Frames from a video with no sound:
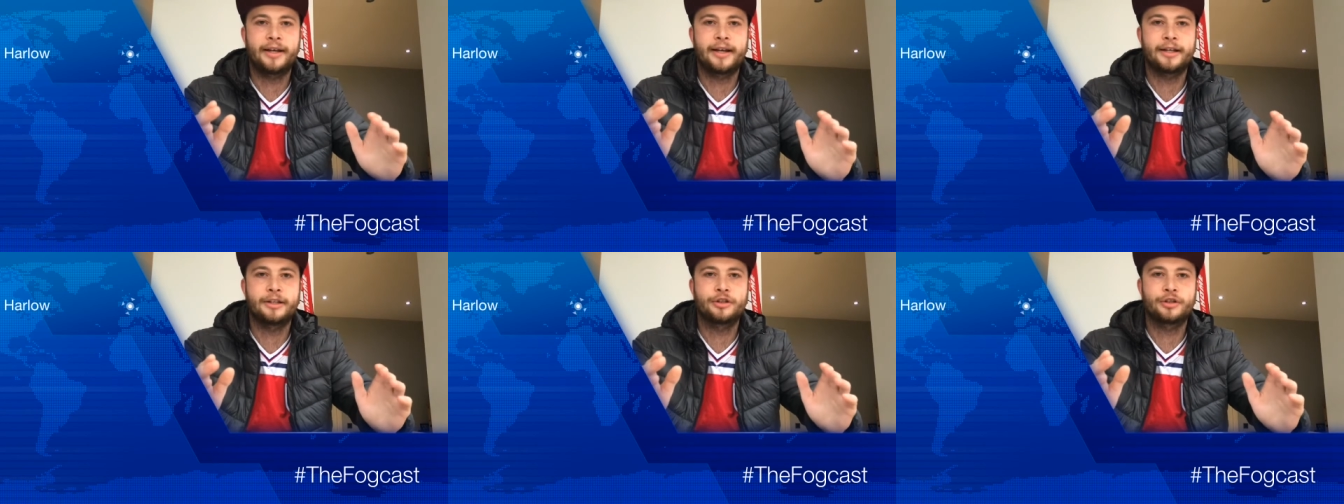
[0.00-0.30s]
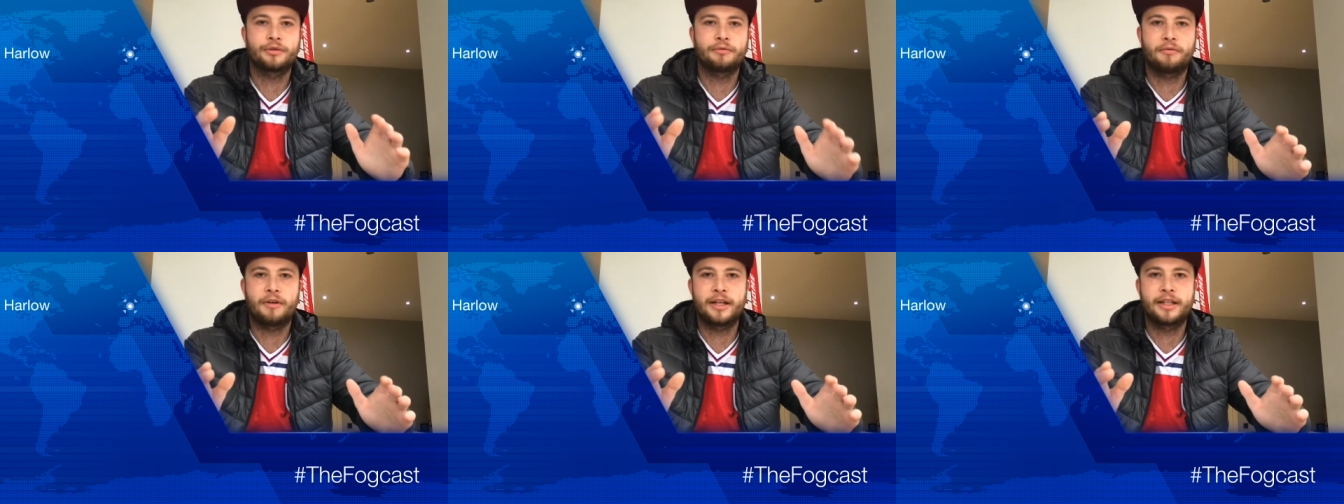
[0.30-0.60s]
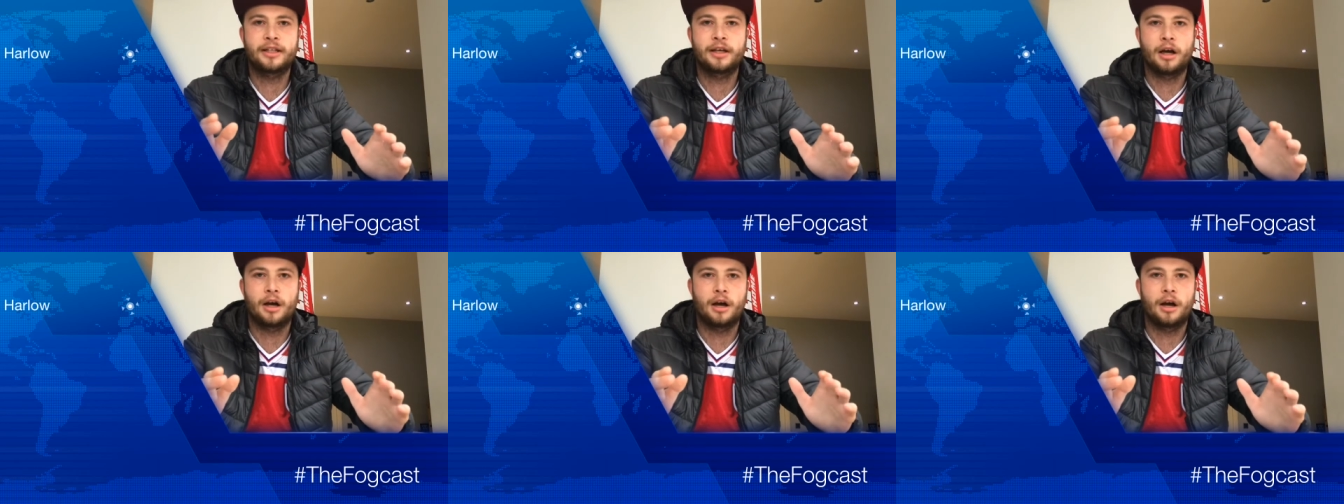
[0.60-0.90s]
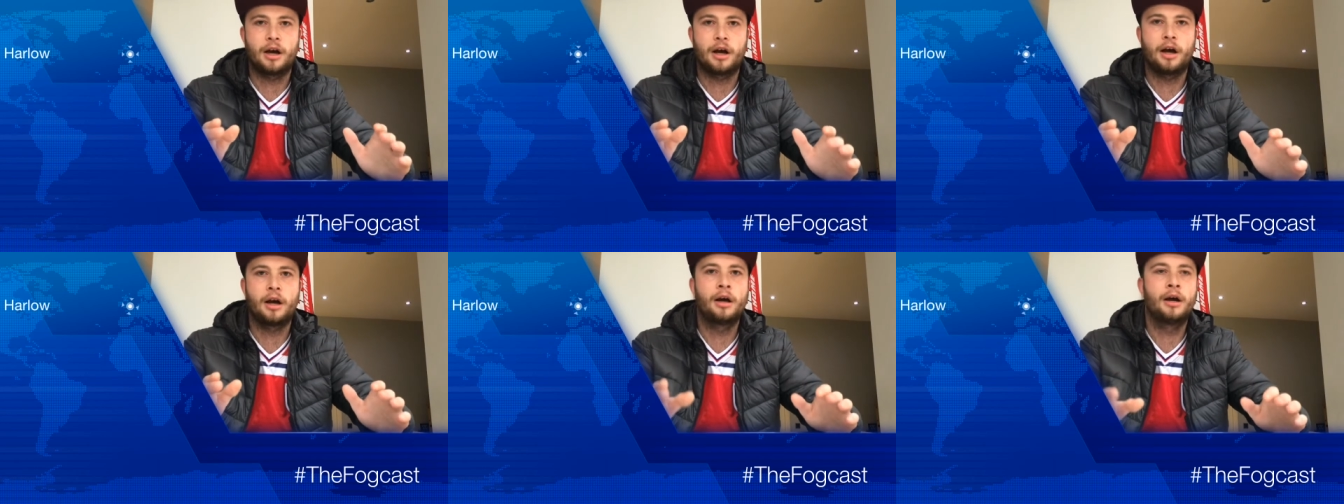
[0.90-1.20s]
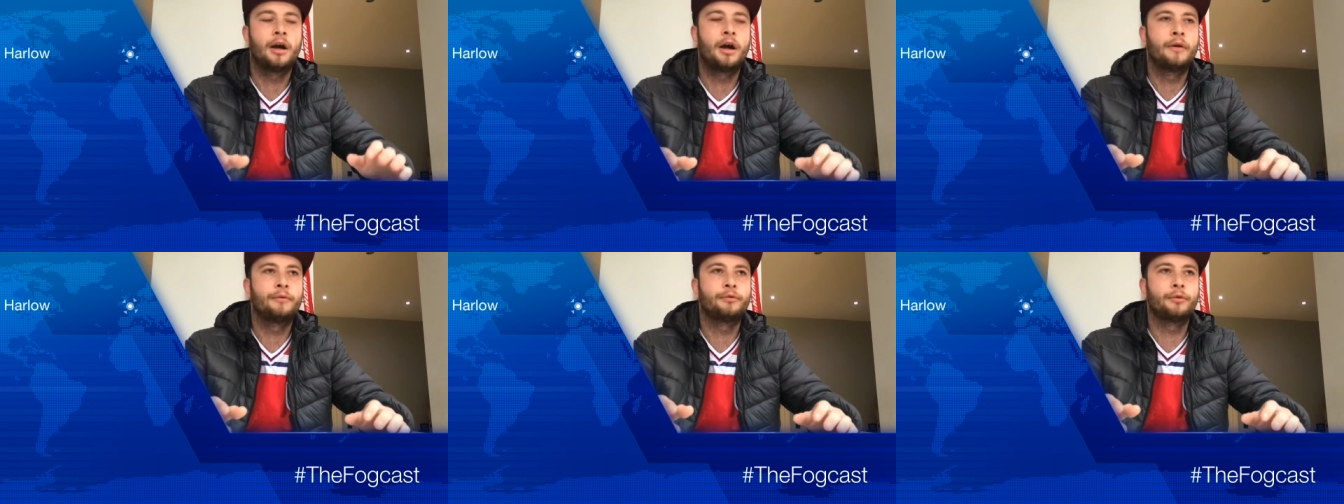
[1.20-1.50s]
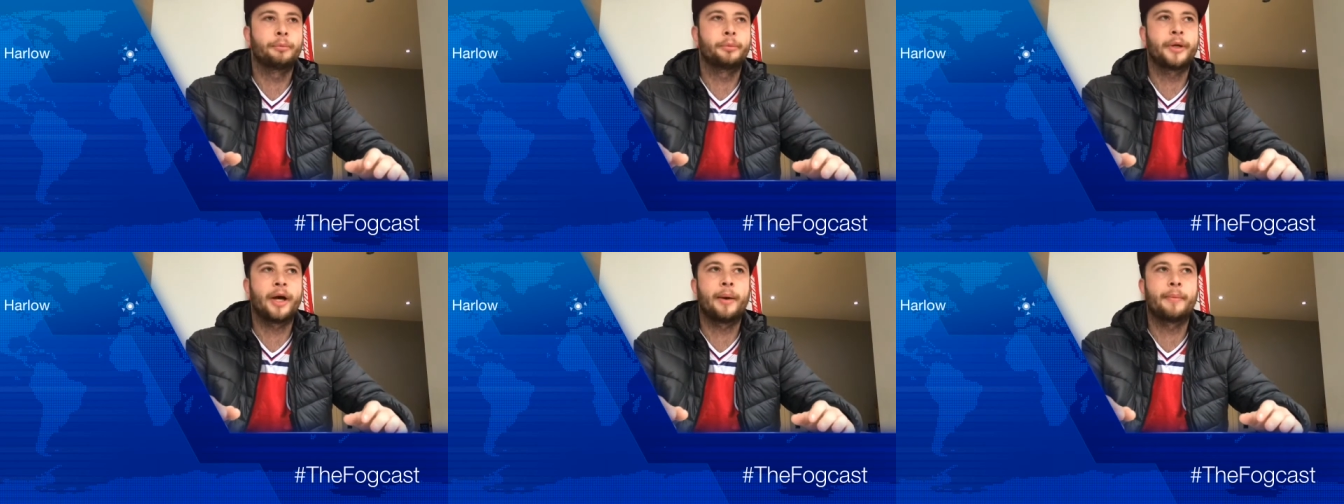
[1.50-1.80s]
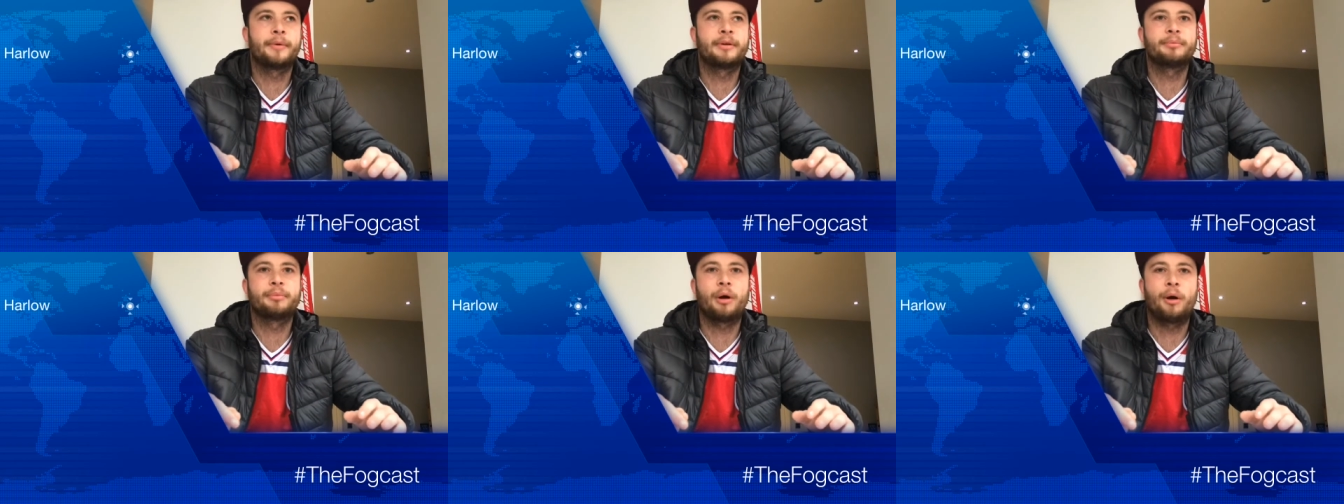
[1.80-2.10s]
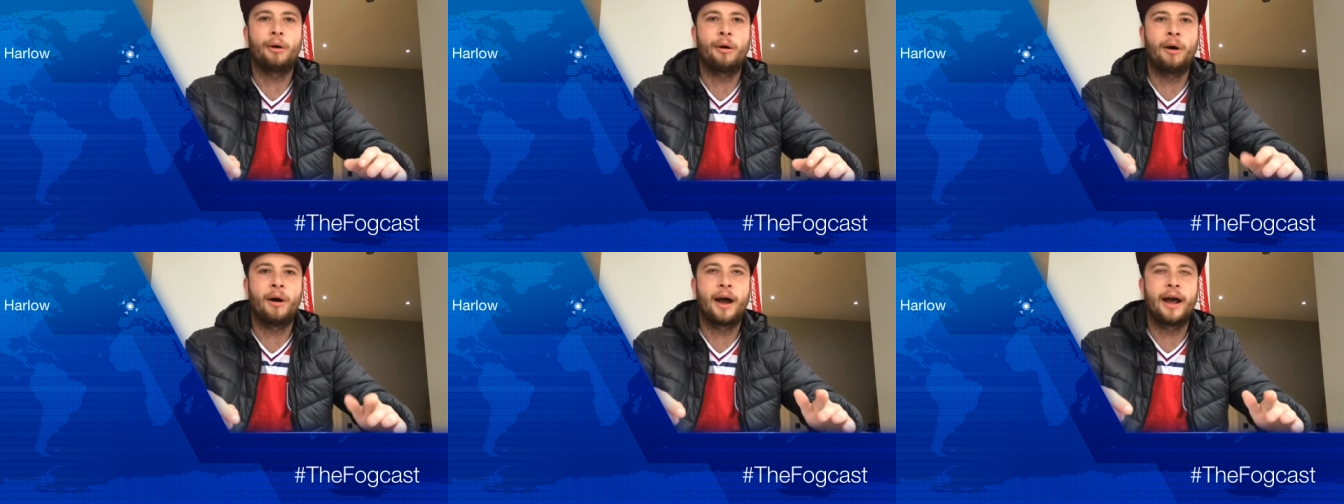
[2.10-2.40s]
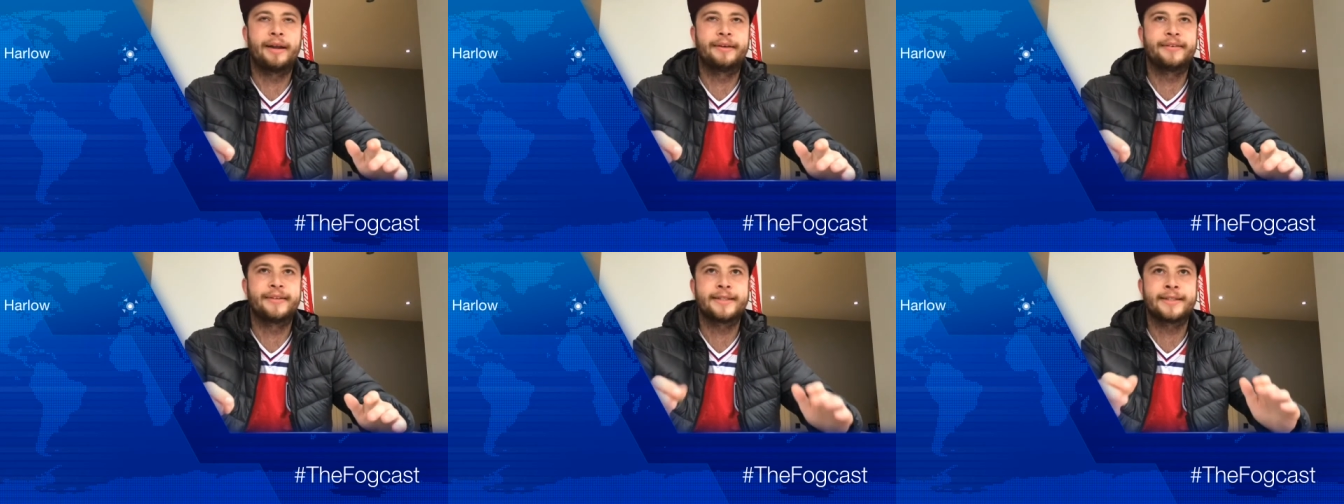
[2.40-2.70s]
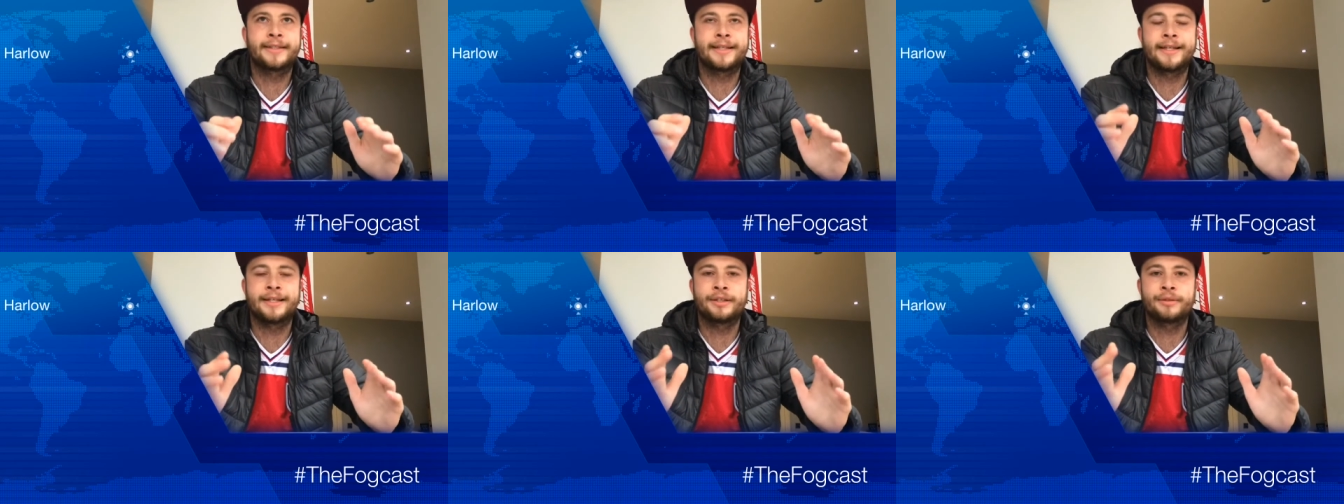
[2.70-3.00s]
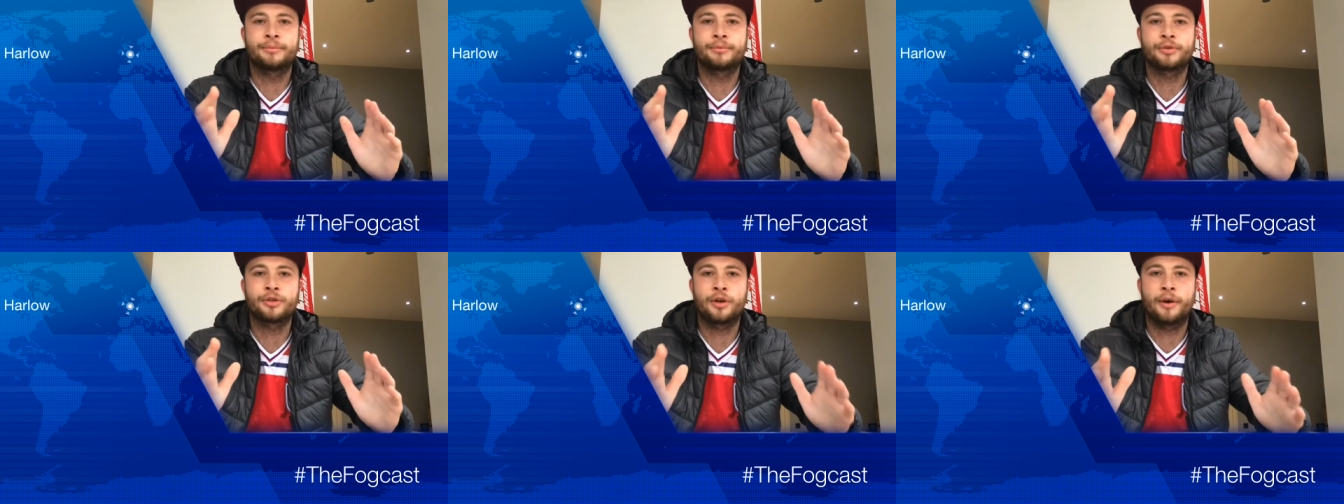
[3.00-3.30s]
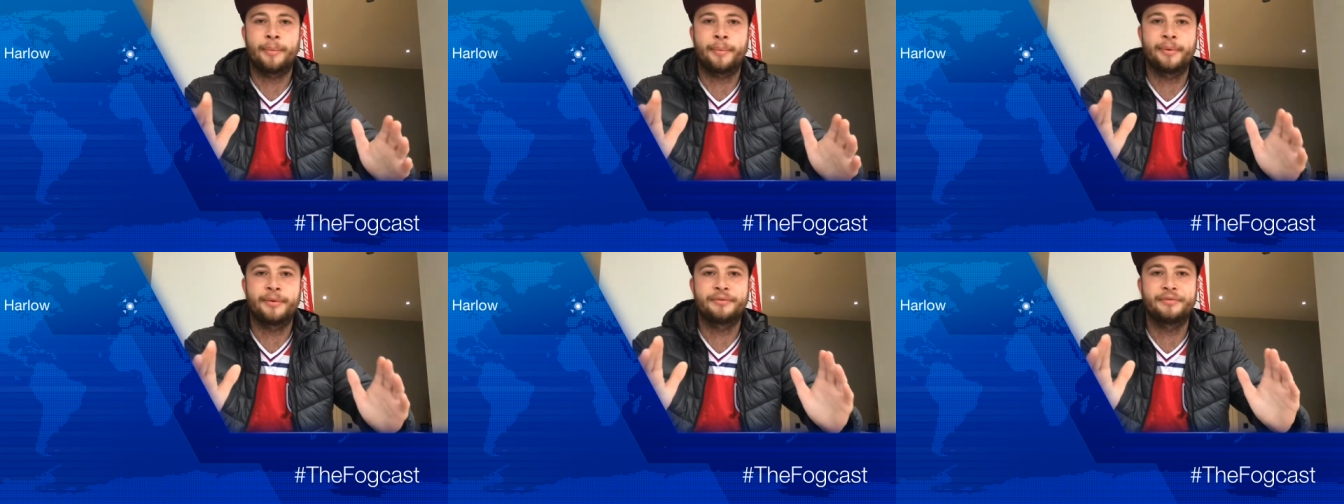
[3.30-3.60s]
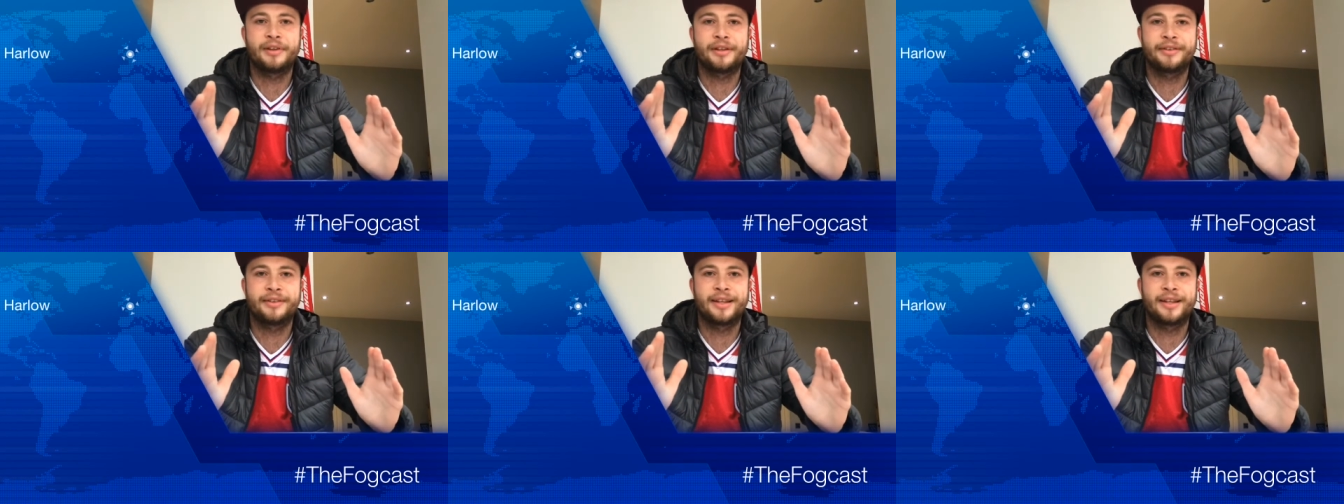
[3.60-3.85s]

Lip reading: against Redcar, from coming behind the season top of